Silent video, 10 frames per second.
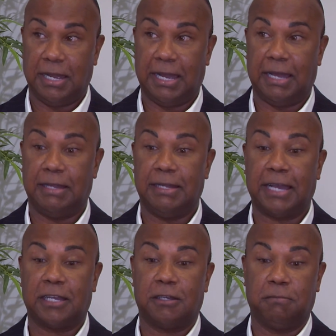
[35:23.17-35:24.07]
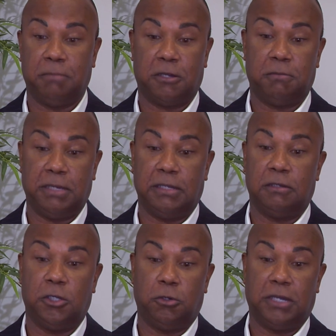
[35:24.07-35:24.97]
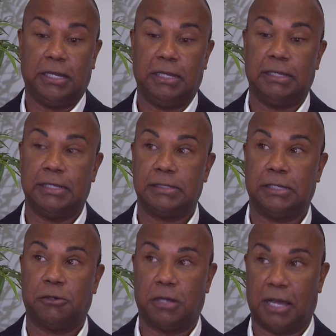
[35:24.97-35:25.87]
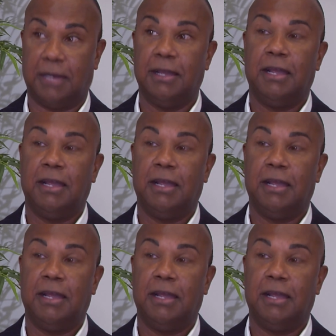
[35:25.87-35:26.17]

And that could mean you getting the listing or not.